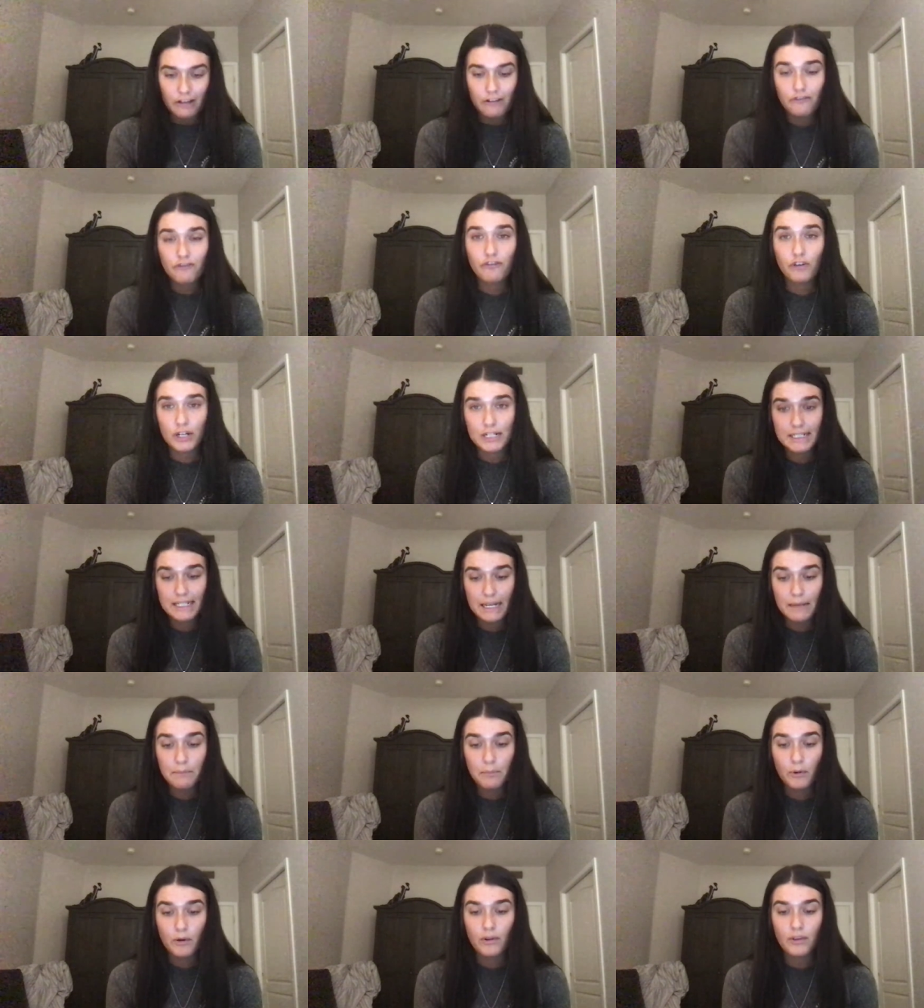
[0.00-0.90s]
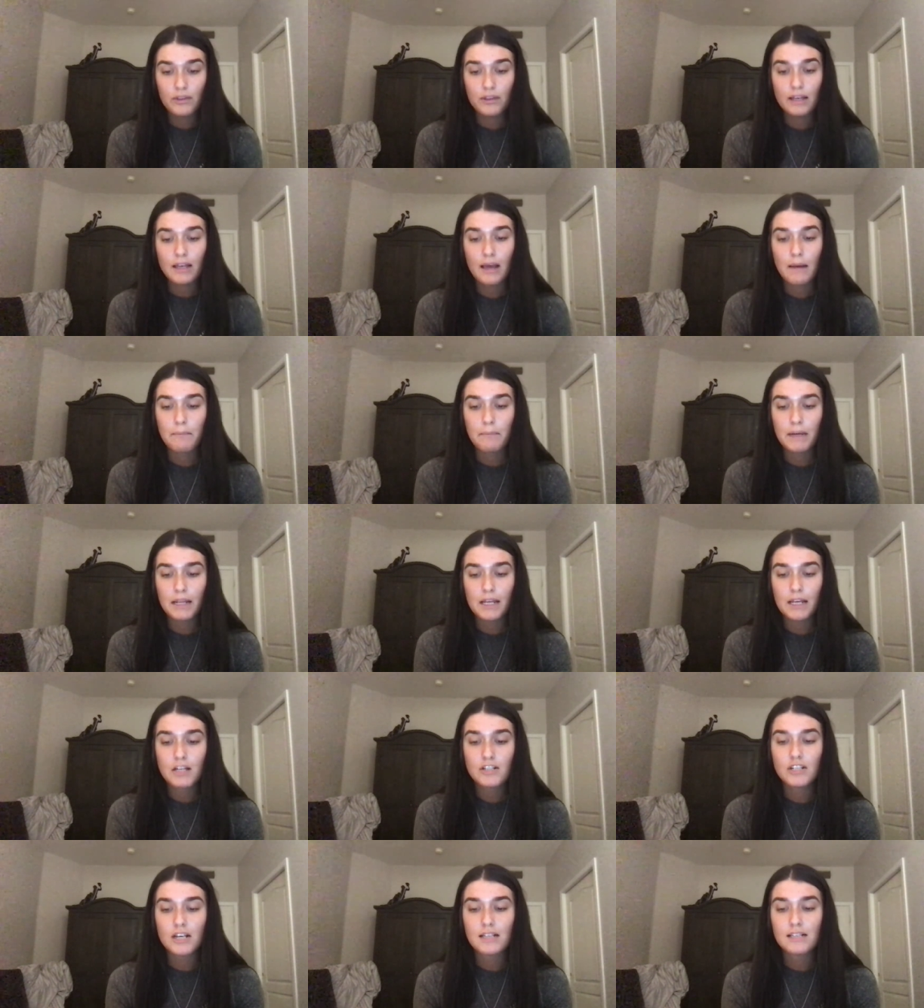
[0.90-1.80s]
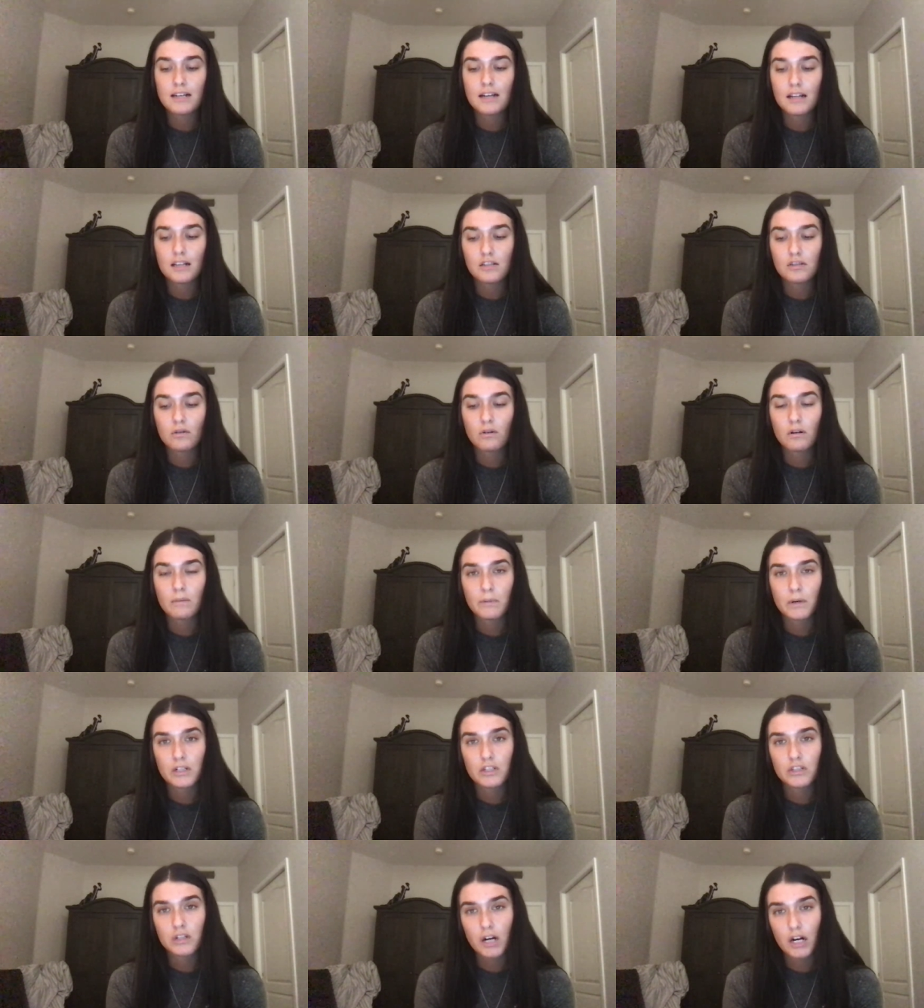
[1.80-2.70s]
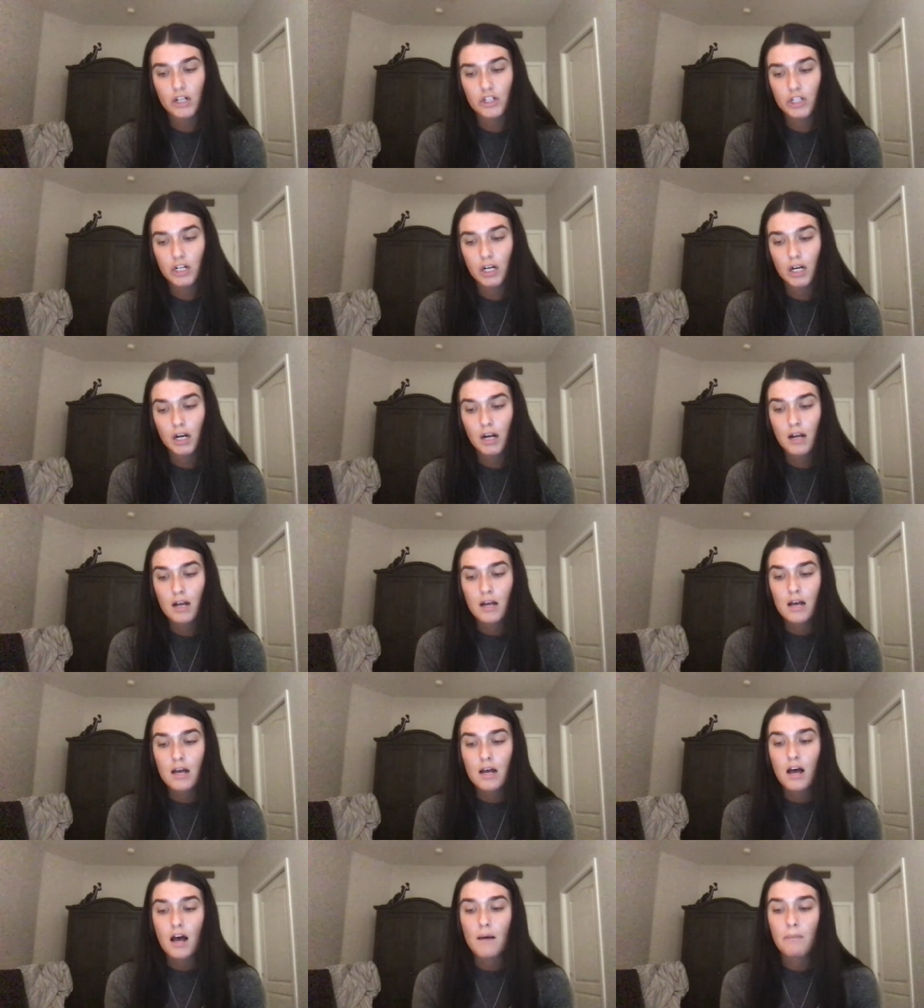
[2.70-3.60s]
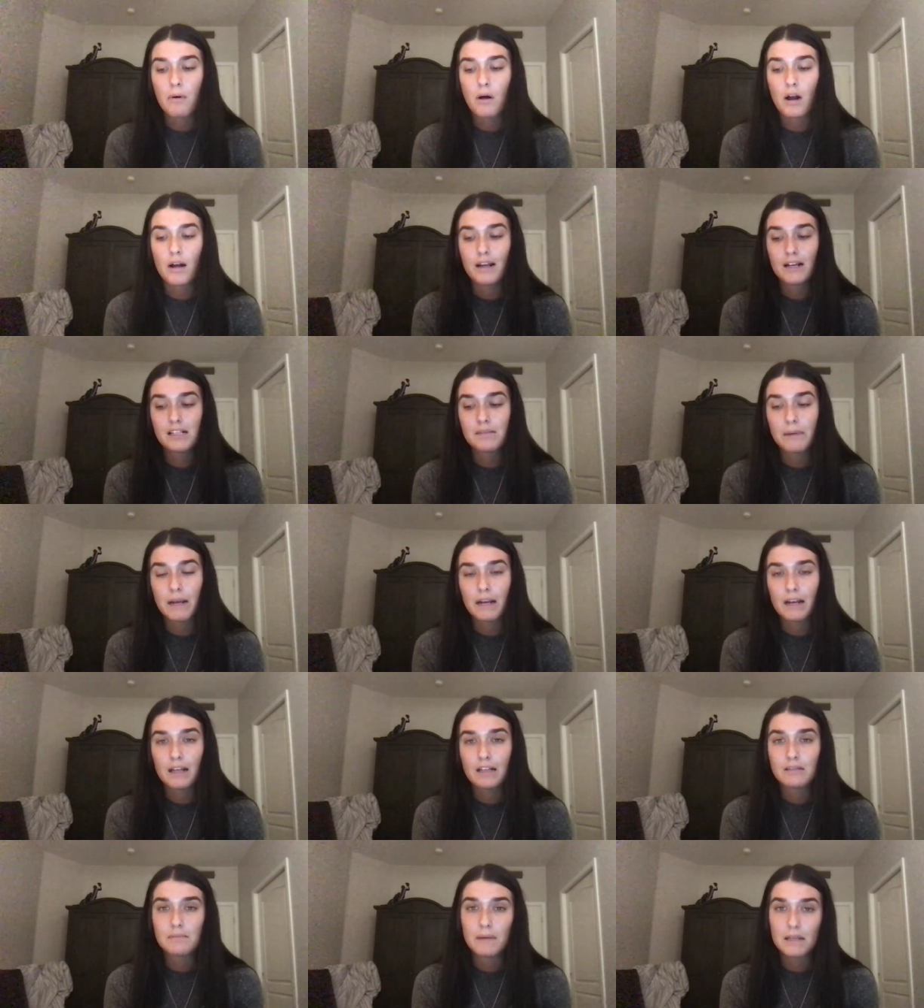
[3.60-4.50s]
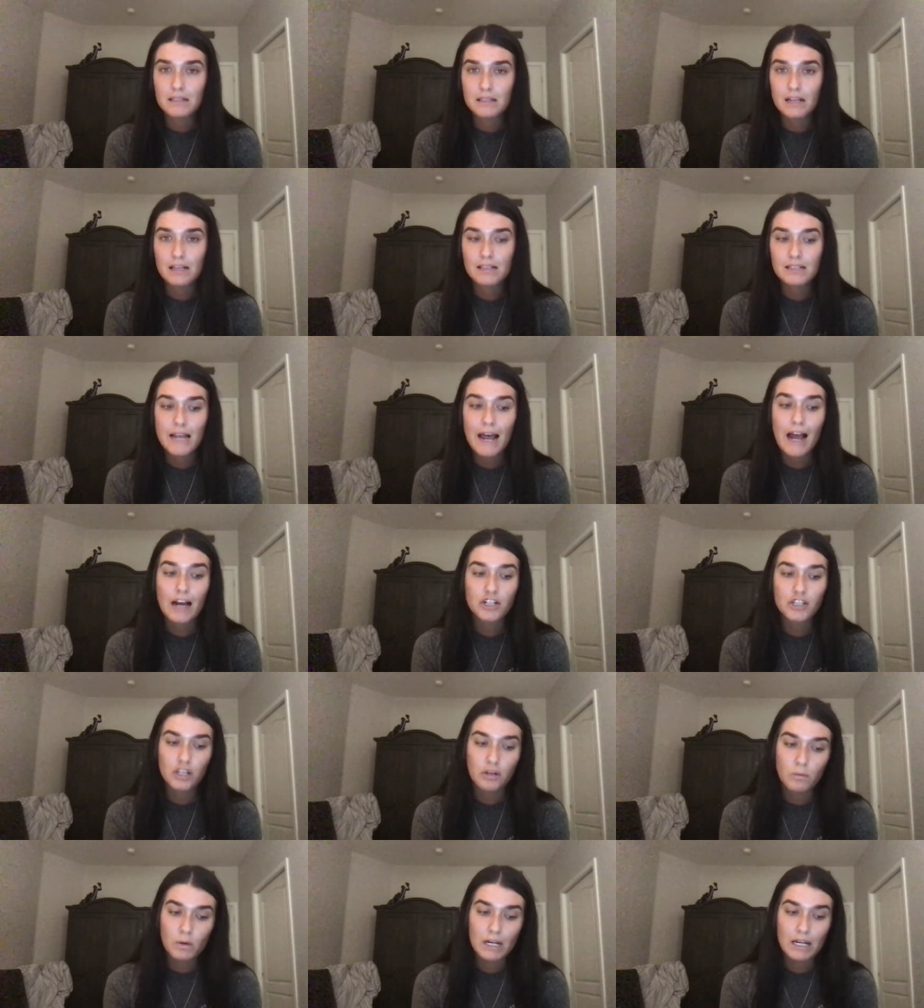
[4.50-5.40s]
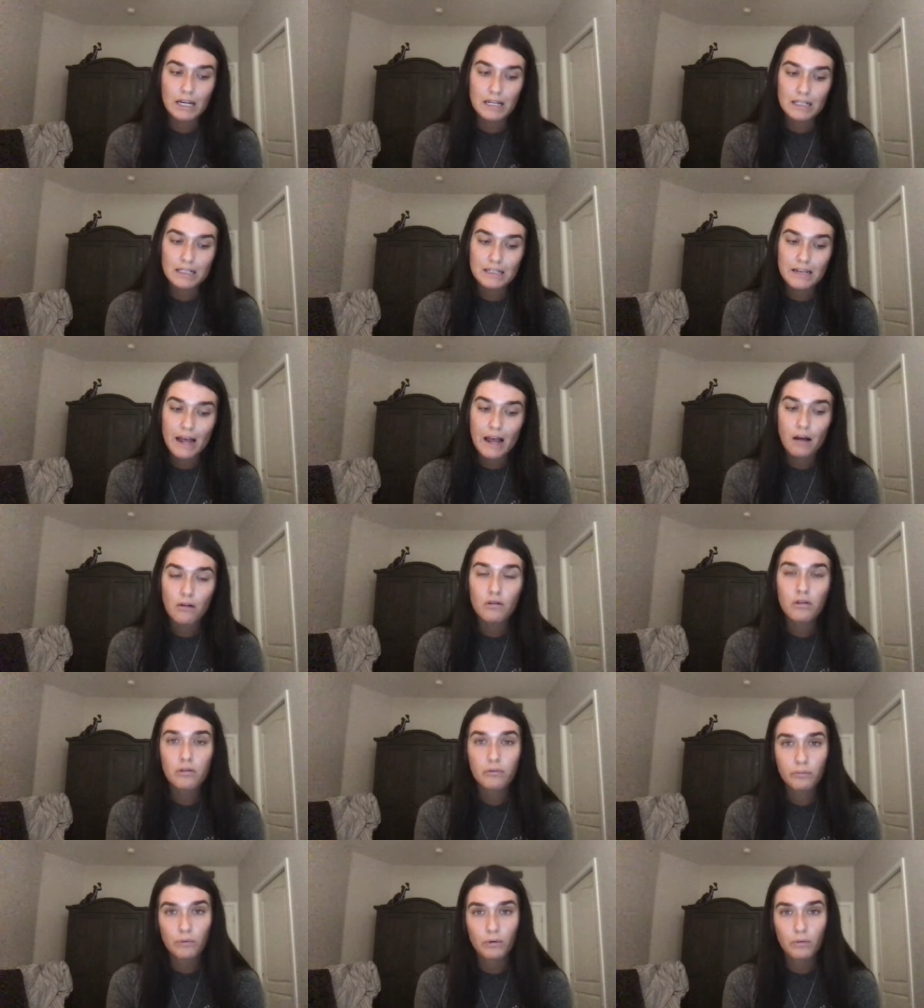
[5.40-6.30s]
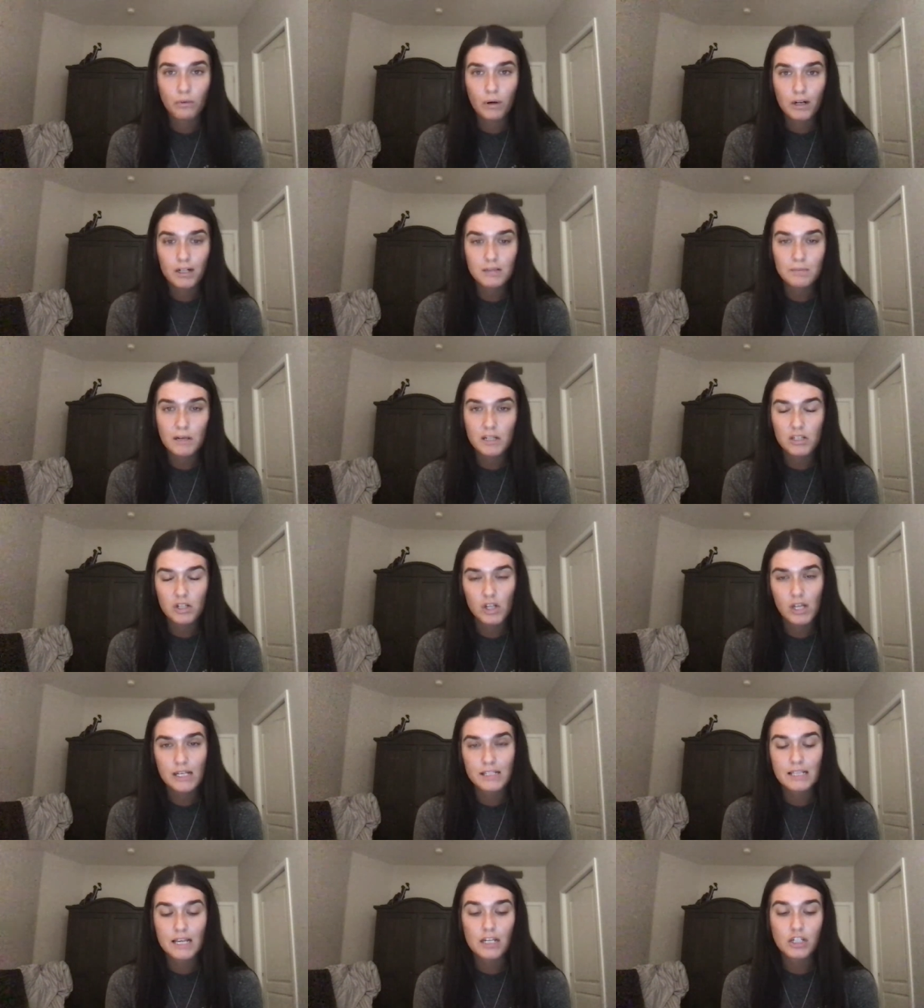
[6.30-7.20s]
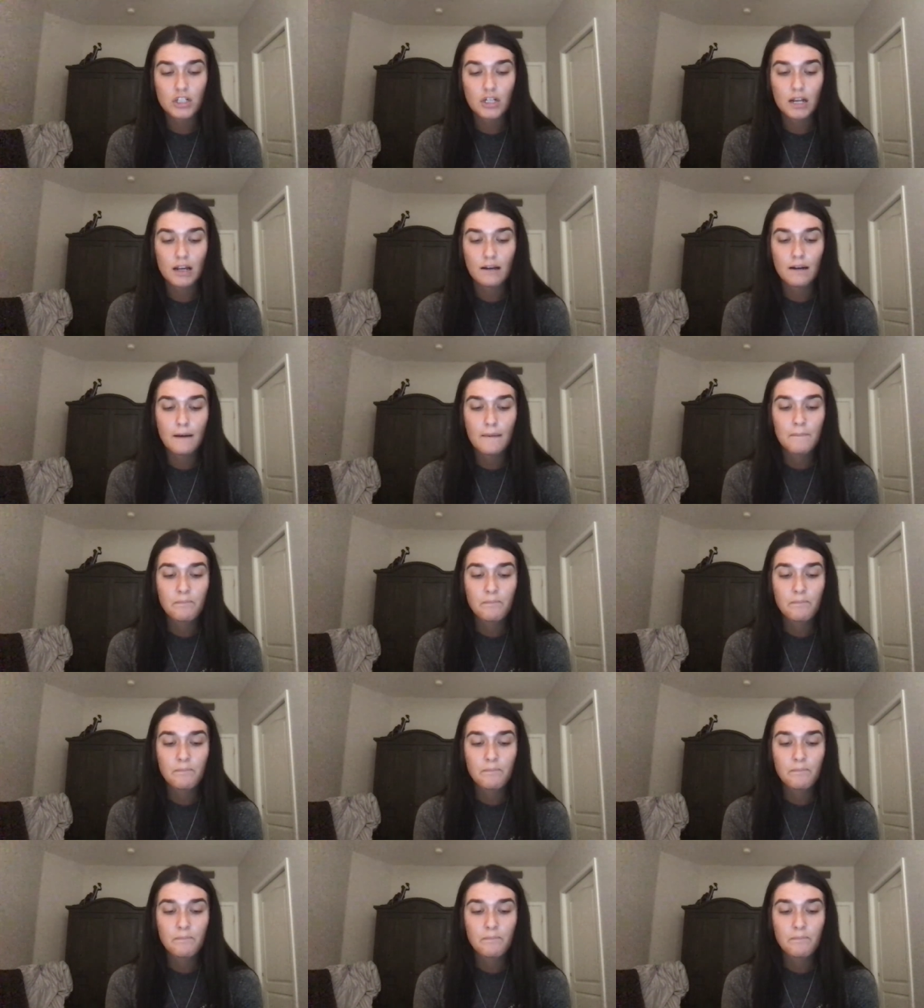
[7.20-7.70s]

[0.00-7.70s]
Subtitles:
For example, the company adjusted its corporate structure upon expanding its business to actually what it is now through work specialization.